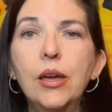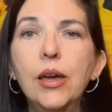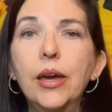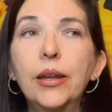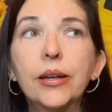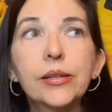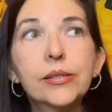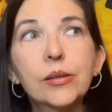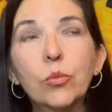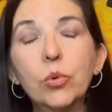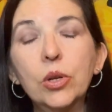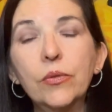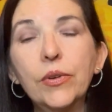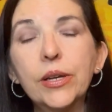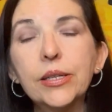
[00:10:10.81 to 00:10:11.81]
And I said, what
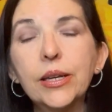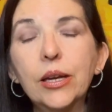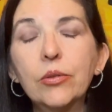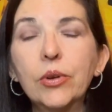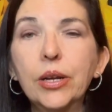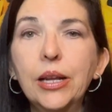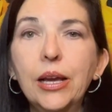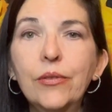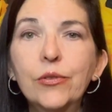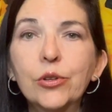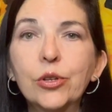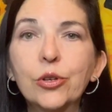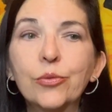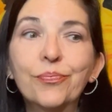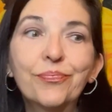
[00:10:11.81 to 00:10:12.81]
if I died right after
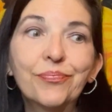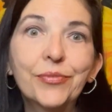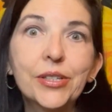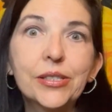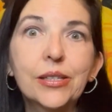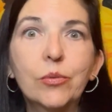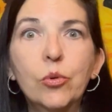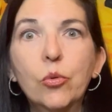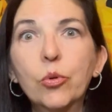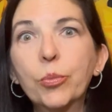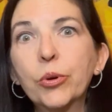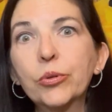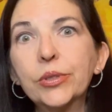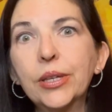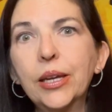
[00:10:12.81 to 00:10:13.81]
you? He said, well, we're
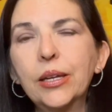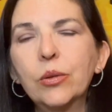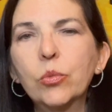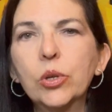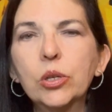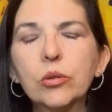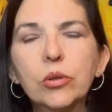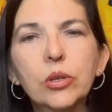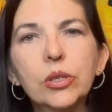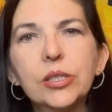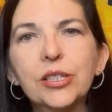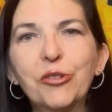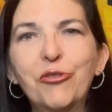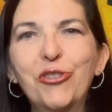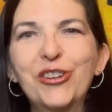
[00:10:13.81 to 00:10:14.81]
both dead and we don't know the
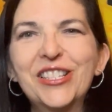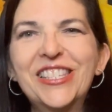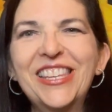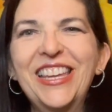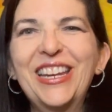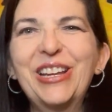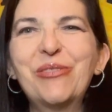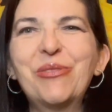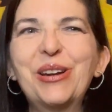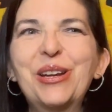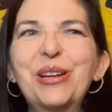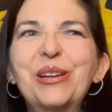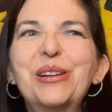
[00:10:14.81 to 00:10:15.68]
difference anyway.